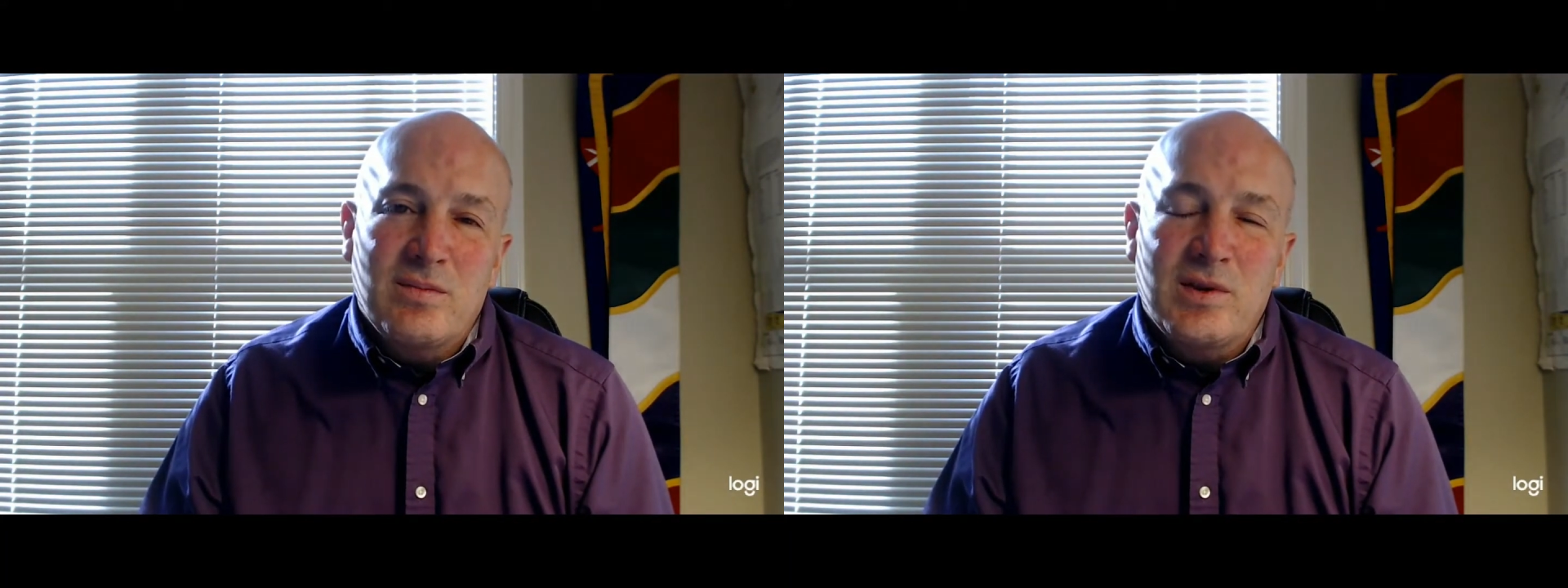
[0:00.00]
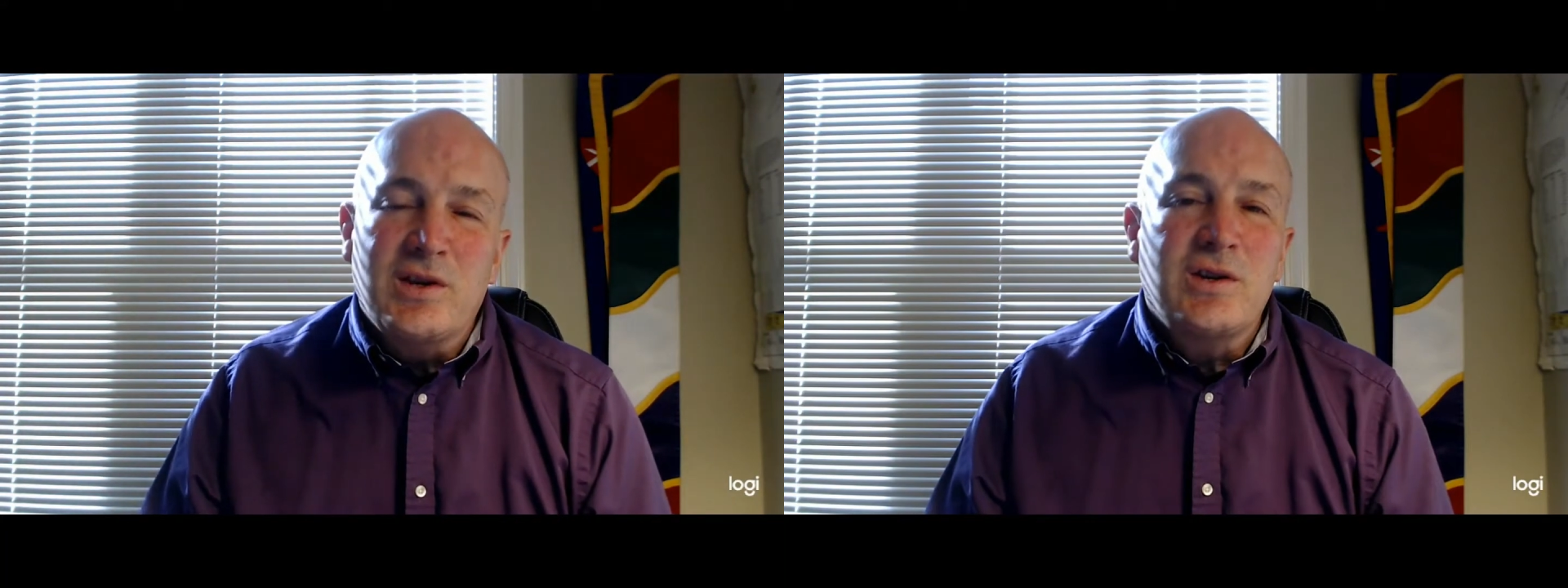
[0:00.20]

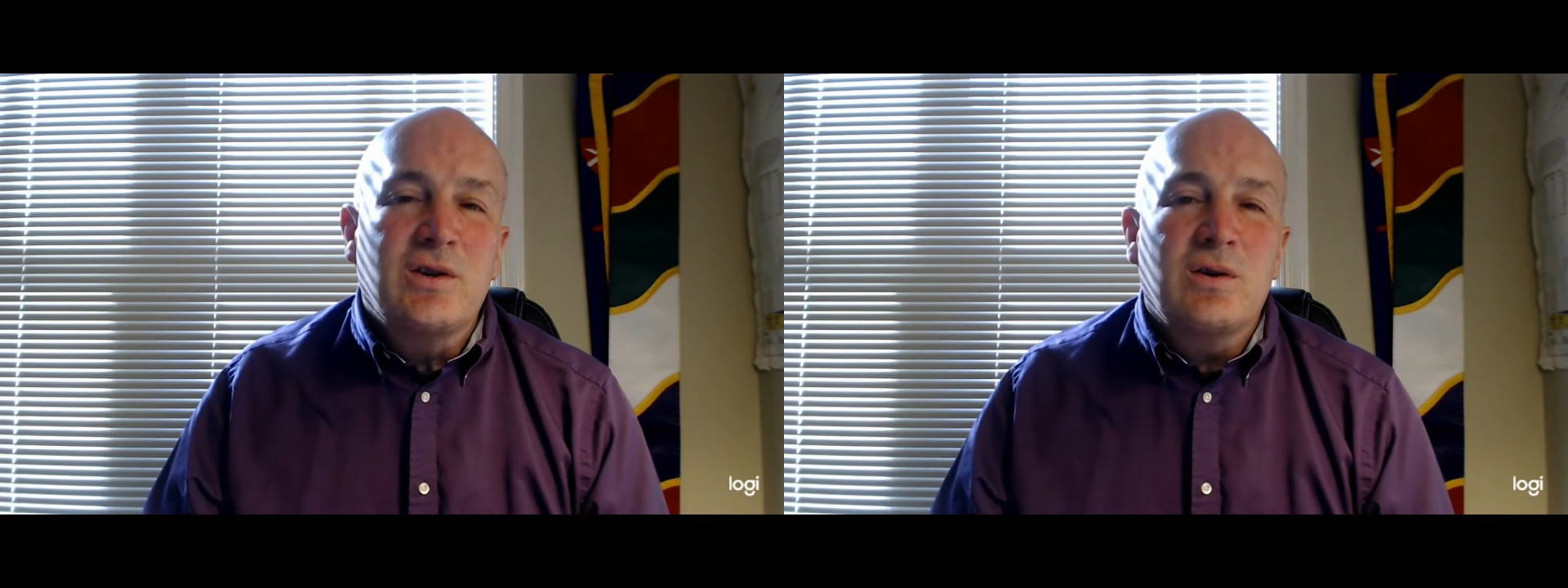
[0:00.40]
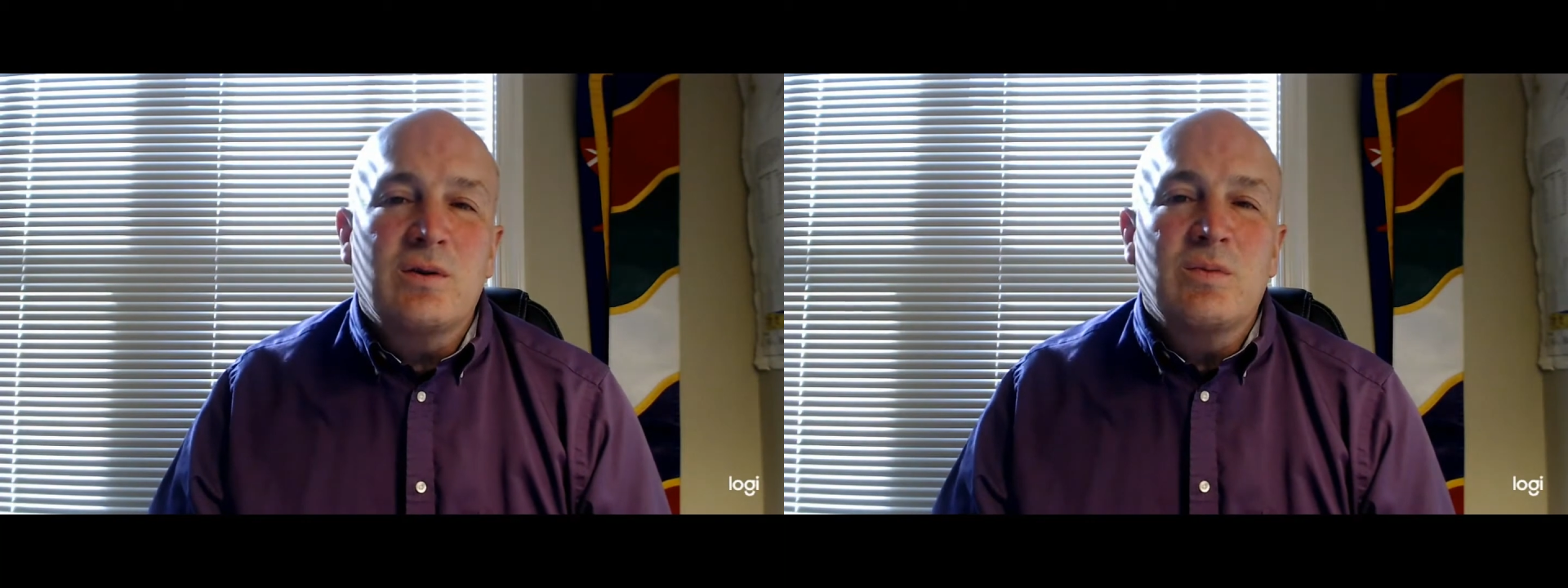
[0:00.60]
This is
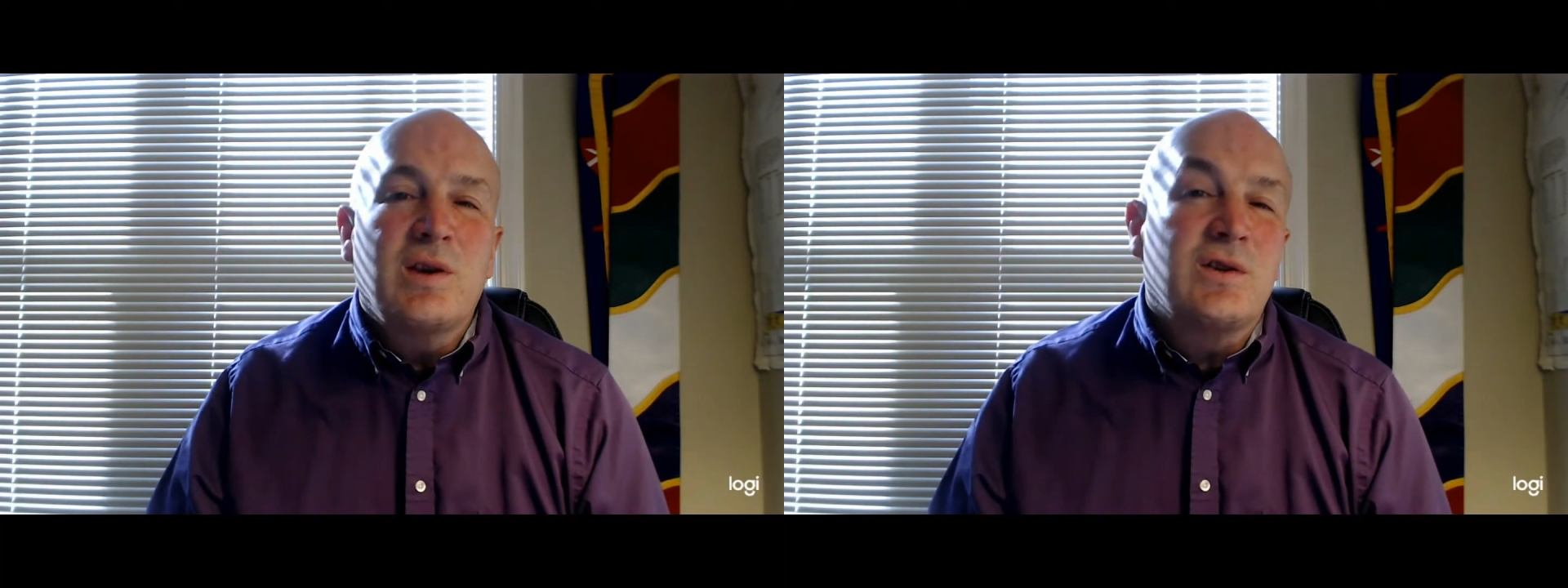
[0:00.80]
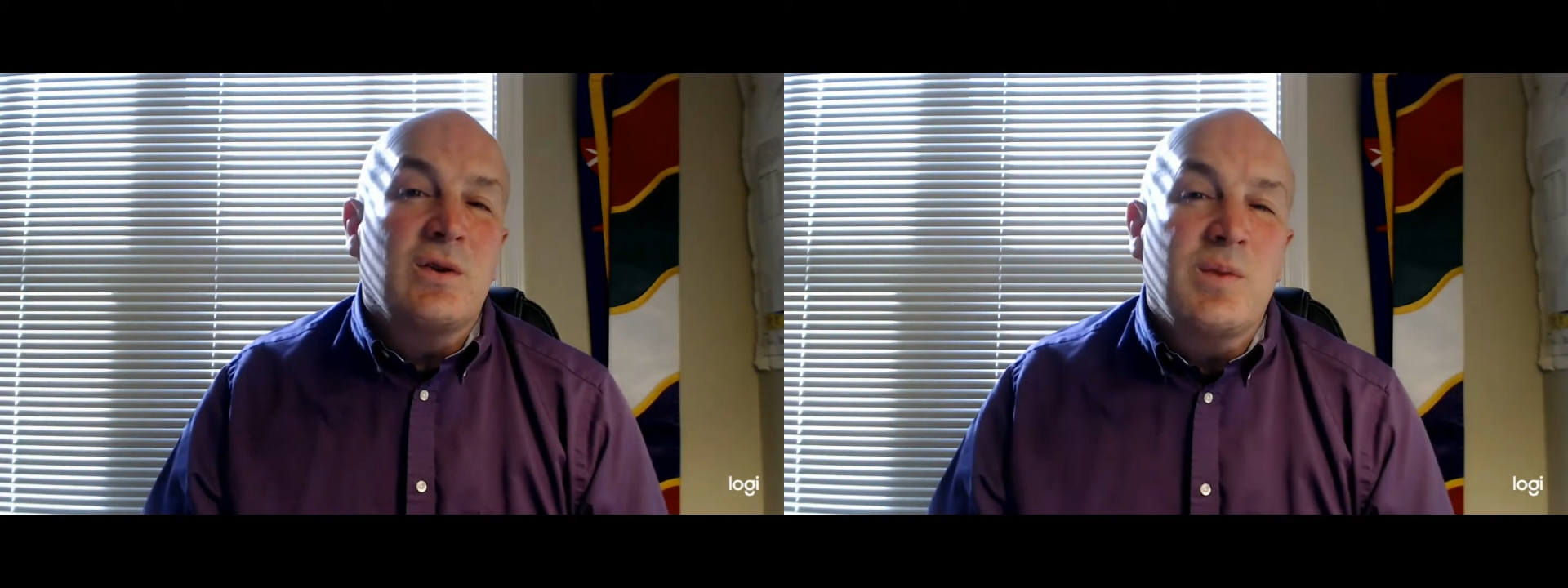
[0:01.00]
your
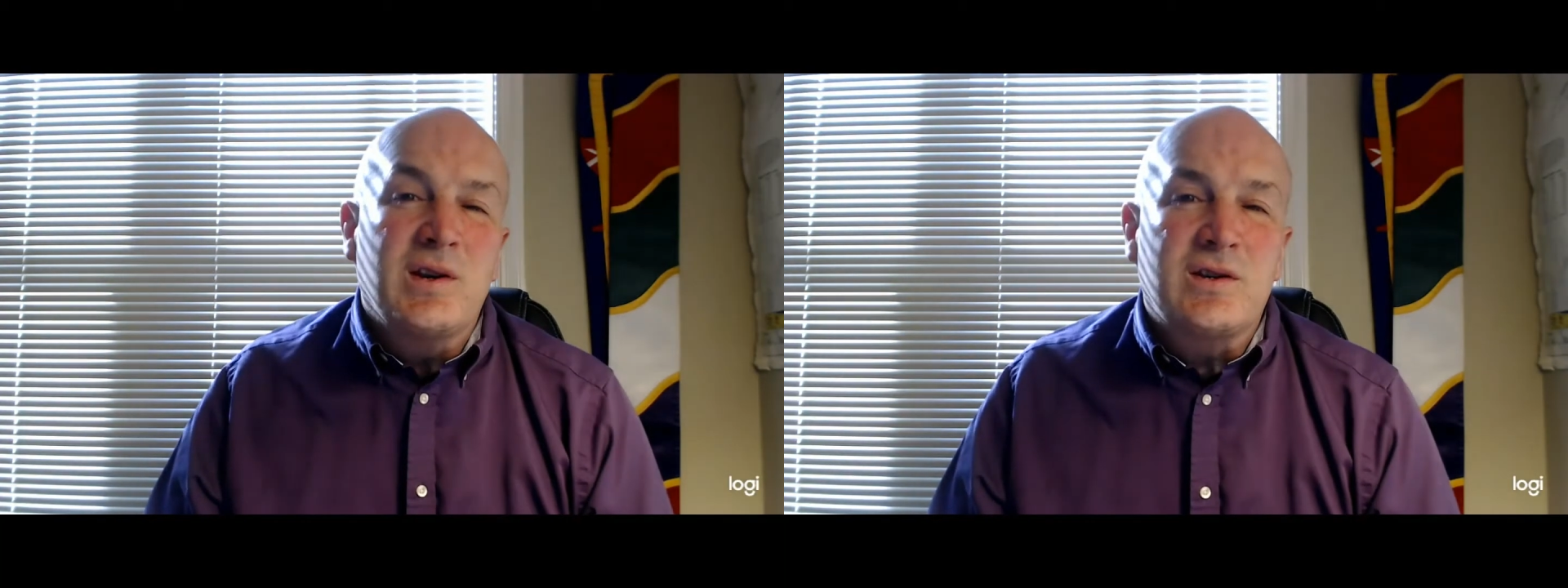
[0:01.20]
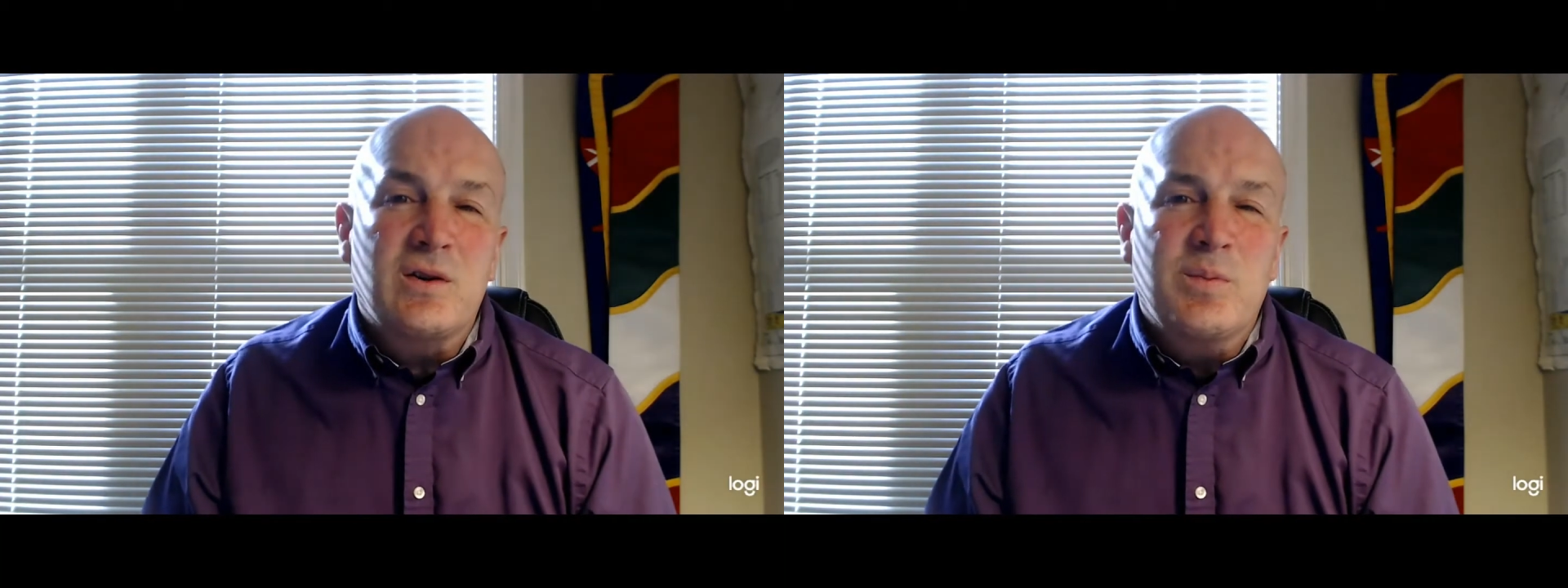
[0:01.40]
regional minister,